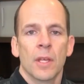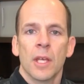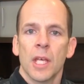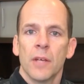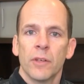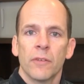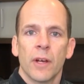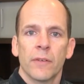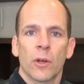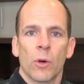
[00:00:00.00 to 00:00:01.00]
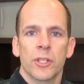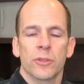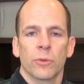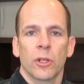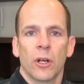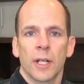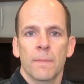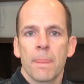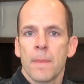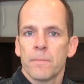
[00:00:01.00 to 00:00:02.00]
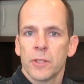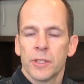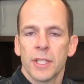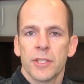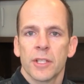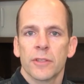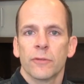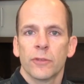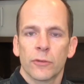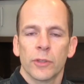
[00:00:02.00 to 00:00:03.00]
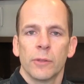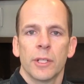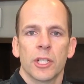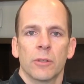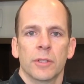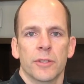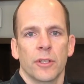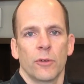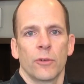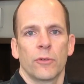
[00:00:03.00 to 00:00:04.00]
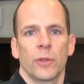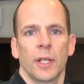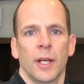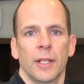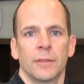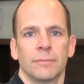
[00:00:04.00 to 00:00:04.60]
And if you ever have any questions regarding your dizziness, feel free to reach out to us at North 49.